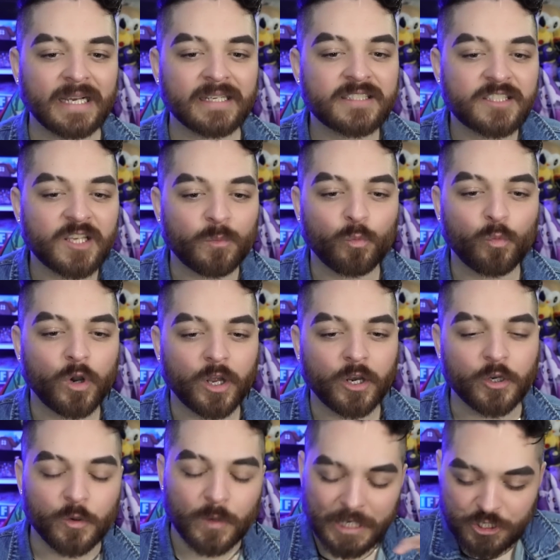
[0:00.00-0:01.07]
someone
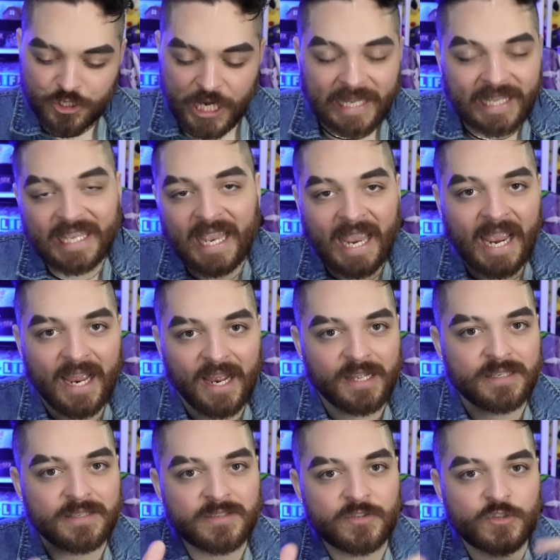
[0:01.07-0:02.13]
who had shaky hands,